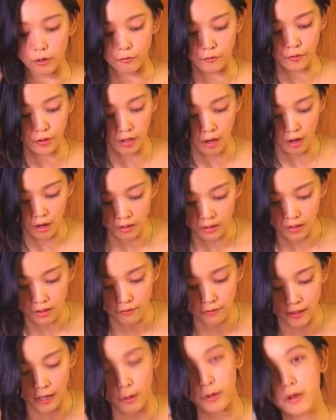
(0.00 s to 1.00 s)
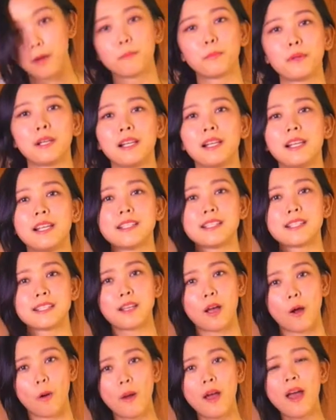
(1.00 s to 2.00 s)
of cauliflower completely,
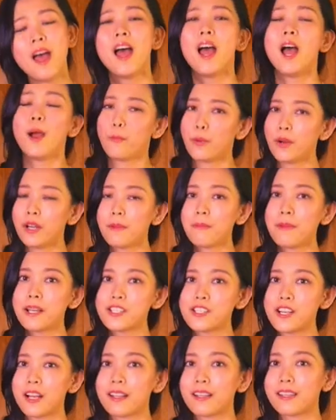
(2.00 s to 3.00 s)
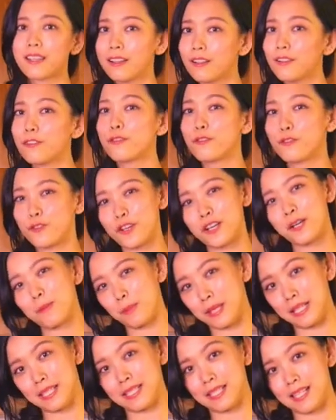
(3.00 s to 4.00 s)
so pretty much a guilt-free
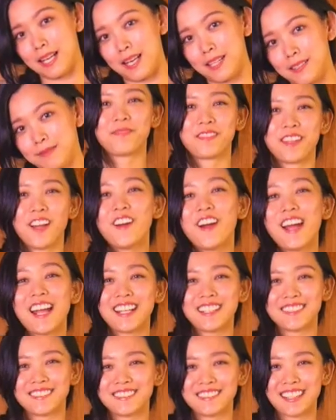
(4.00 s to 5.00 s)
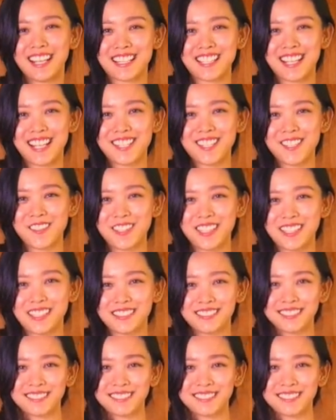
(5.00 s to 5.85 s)
all right, let's get to it.